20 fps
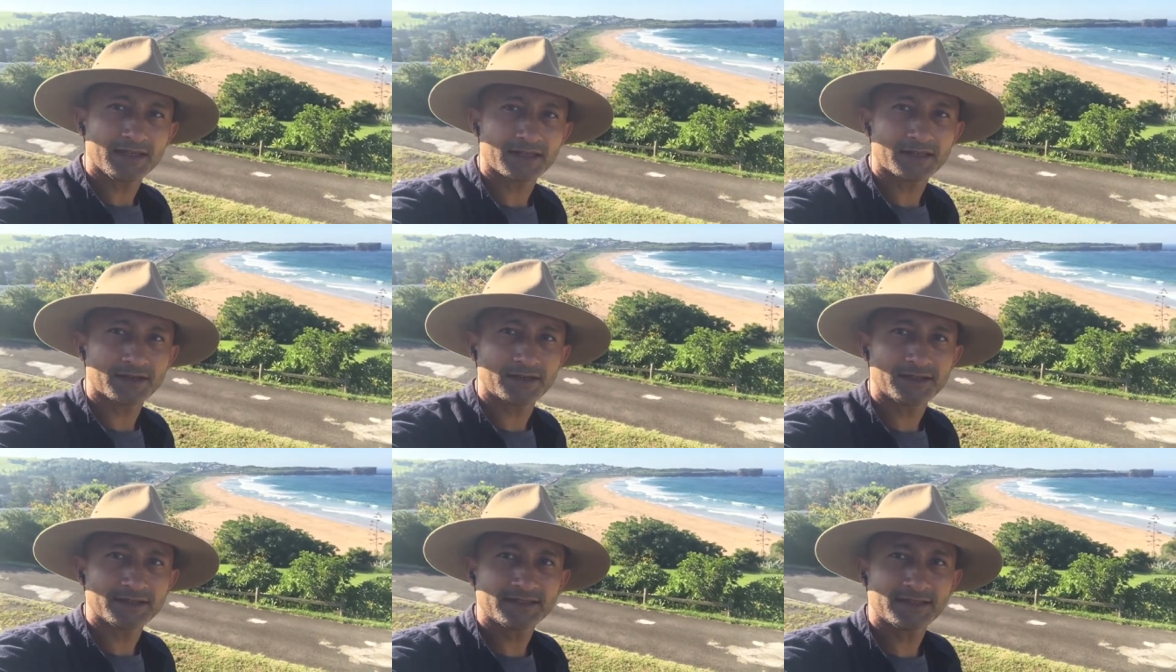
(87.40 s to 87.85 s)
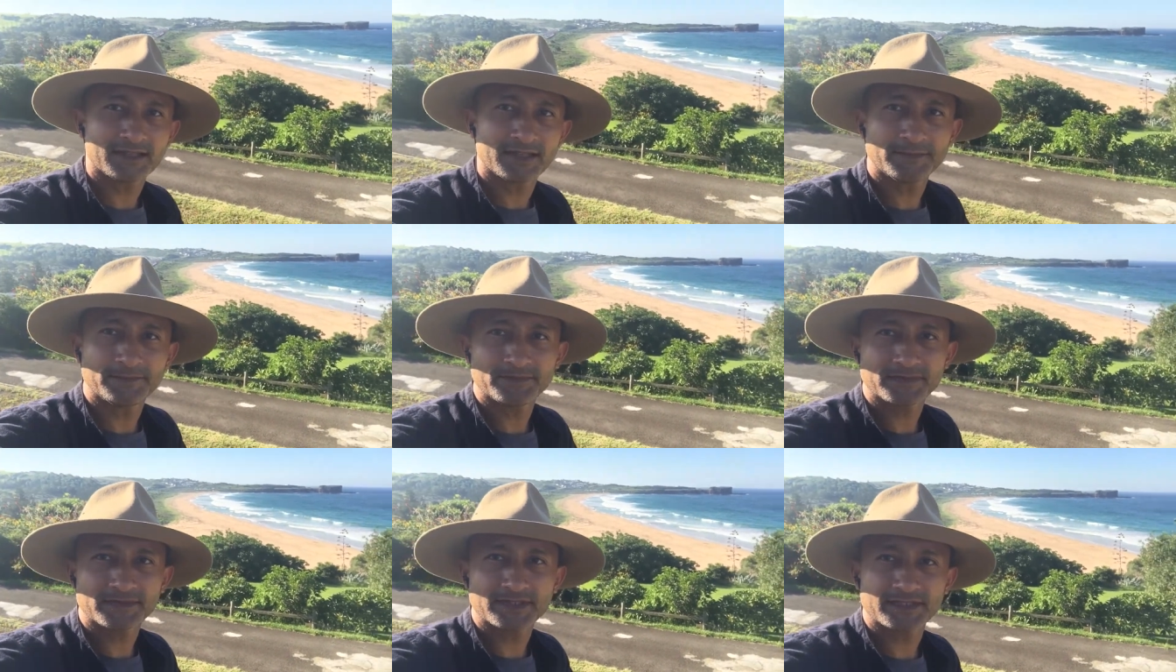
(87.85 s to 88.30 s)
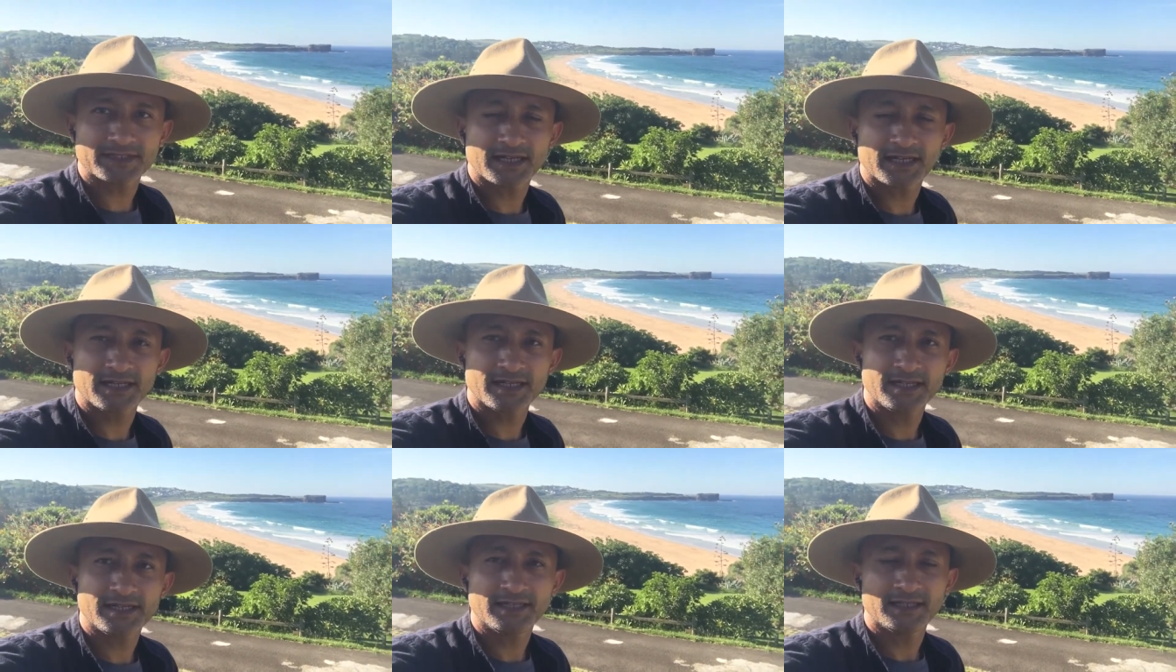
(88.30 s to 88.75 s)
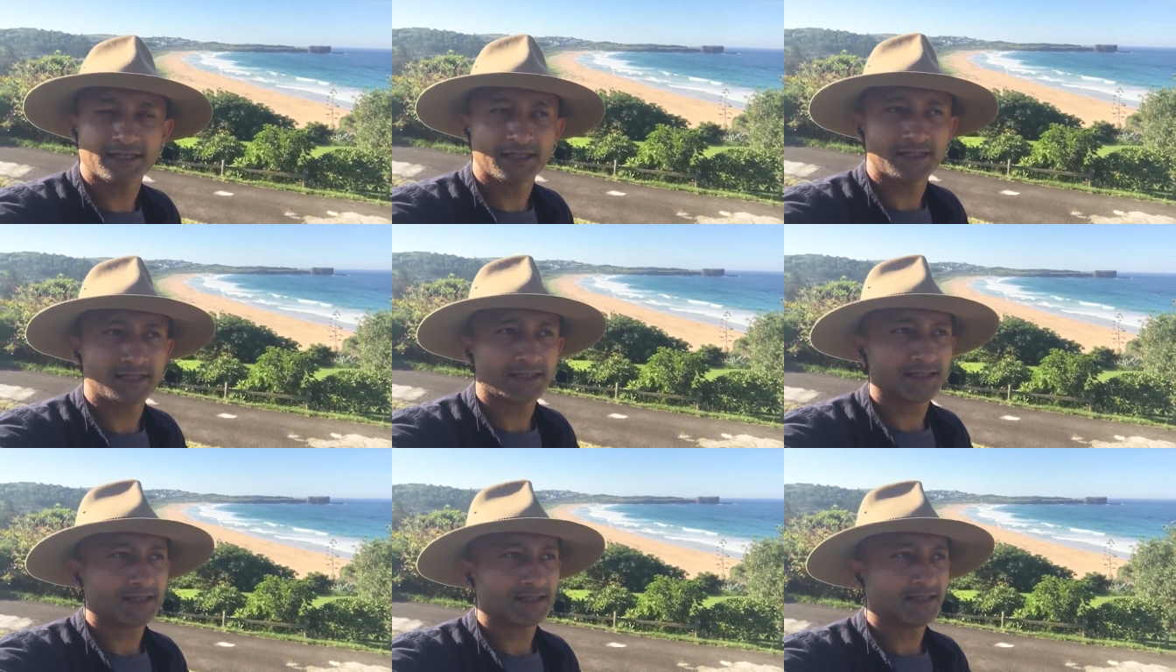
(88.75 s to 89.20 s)
Guys, stay
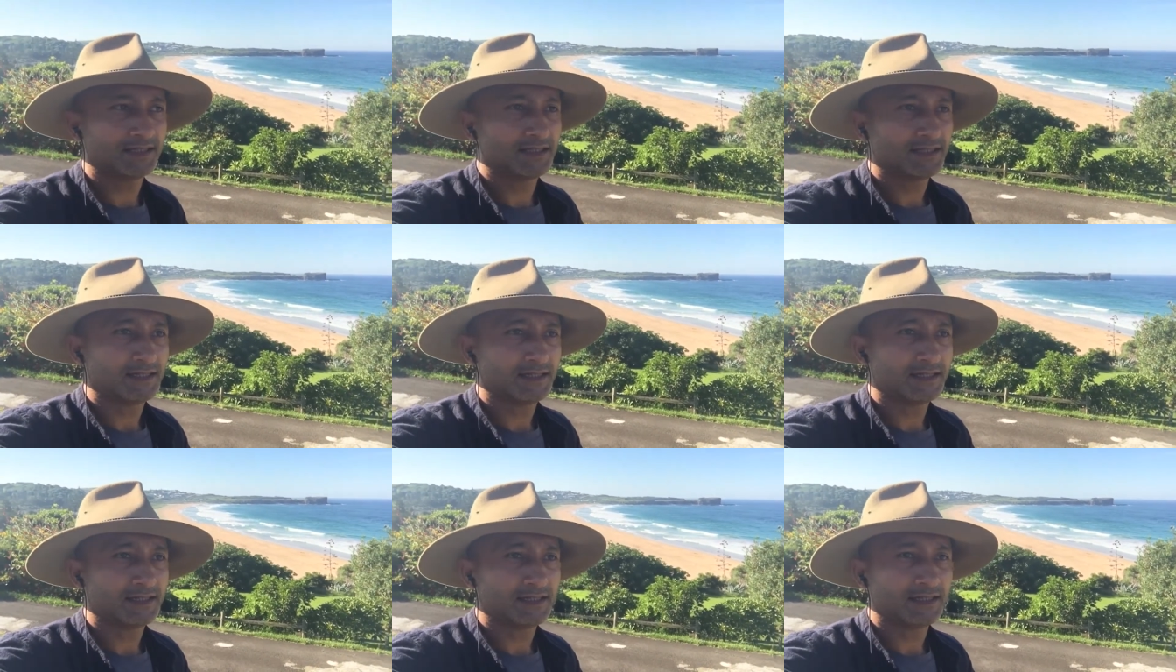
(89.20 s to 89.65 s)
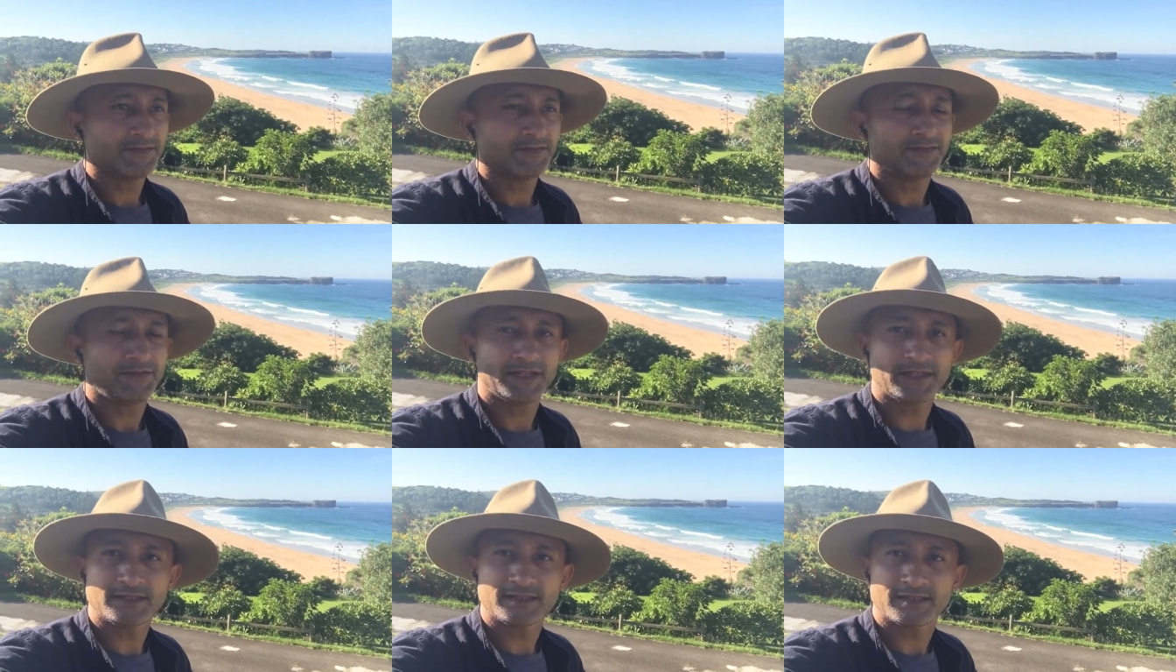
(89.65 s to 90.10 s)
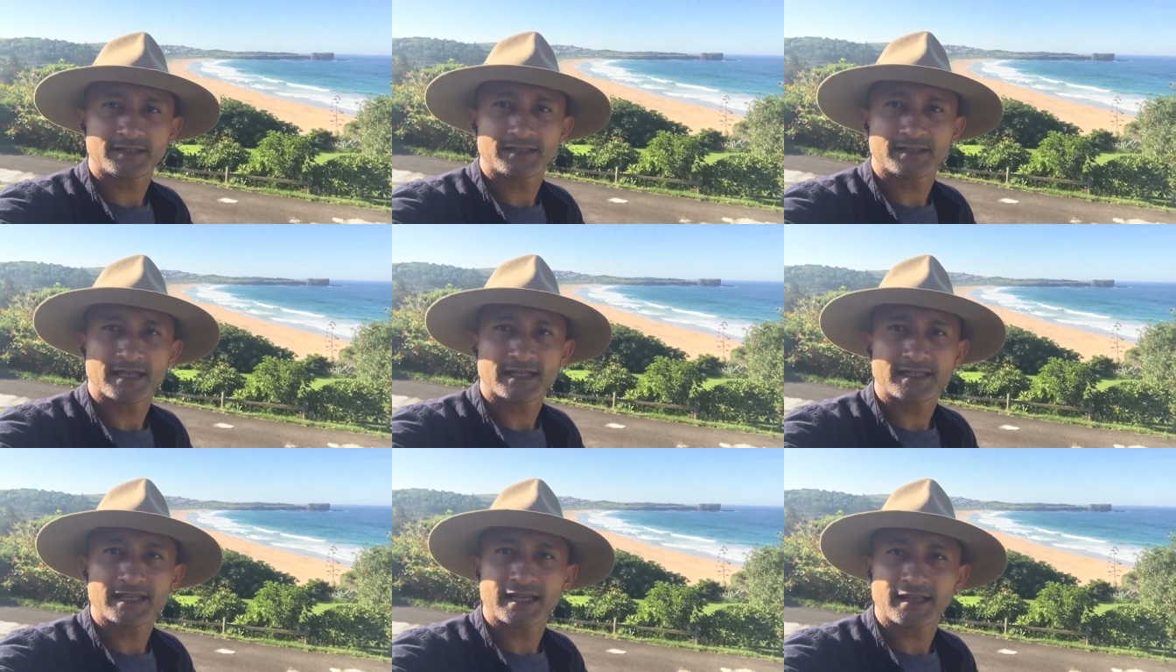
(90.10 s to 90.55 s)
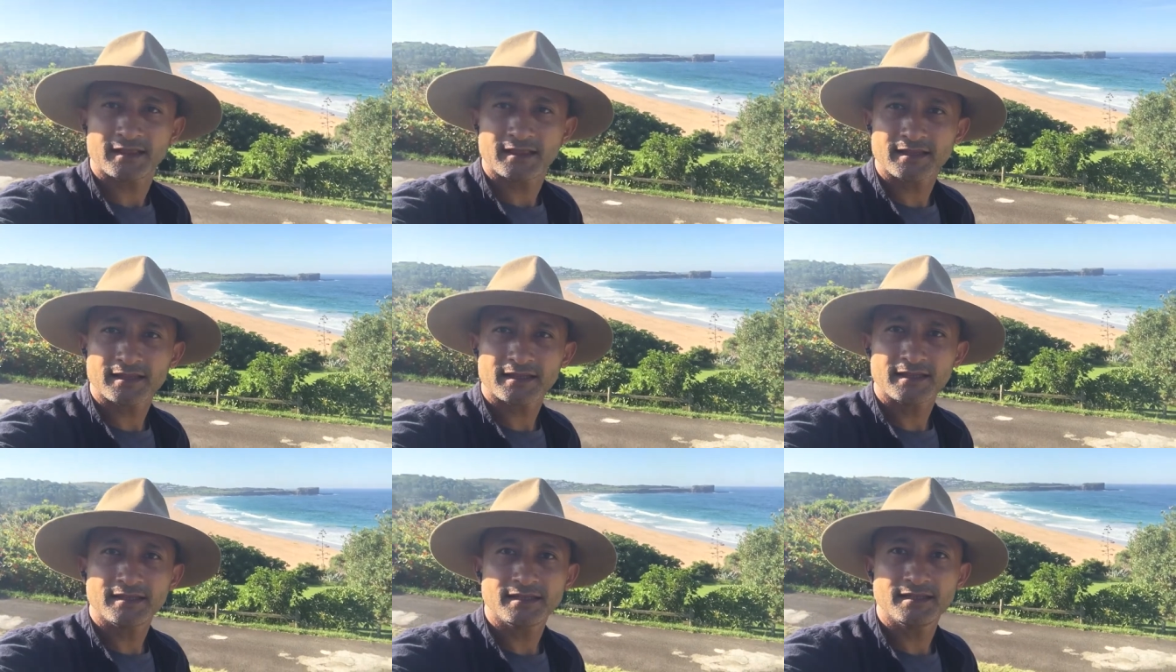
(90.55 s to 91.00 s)
fit and
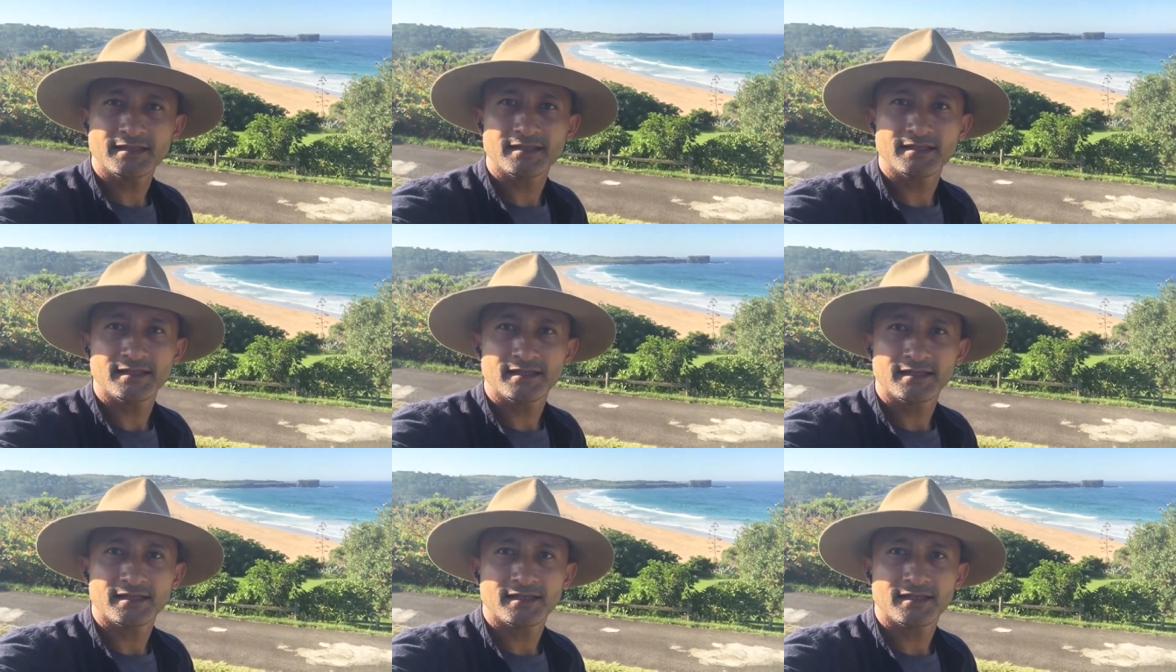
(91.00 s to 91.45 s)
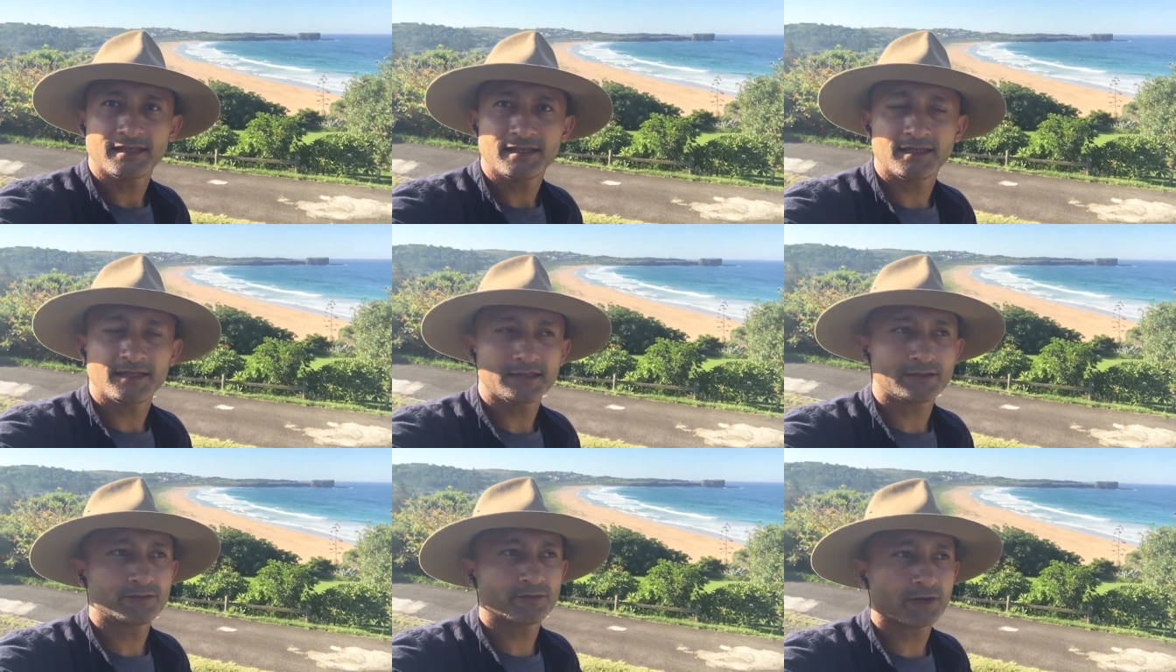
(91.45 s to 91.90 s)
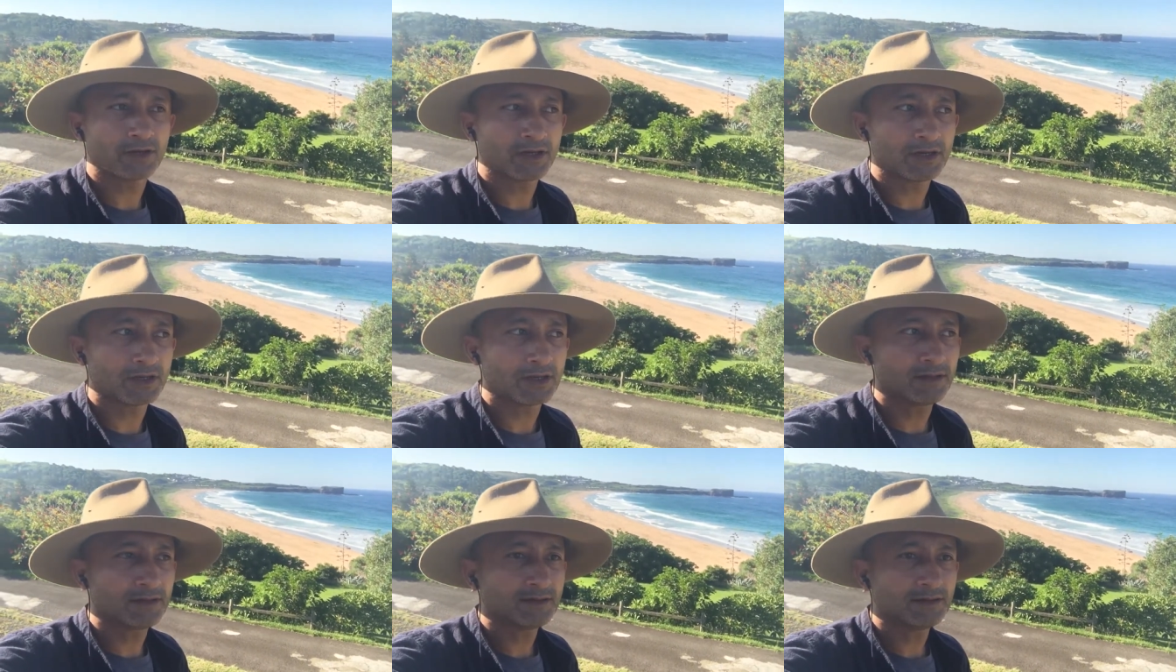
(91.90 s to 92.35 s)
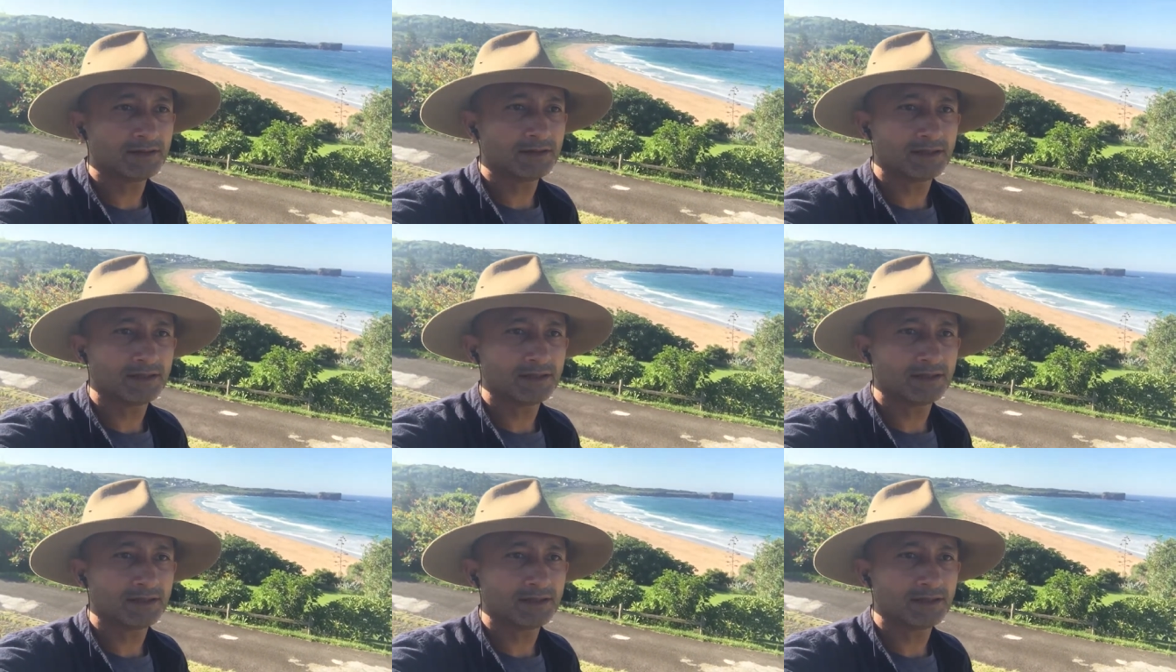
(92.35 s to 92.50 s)
healthy, eat well,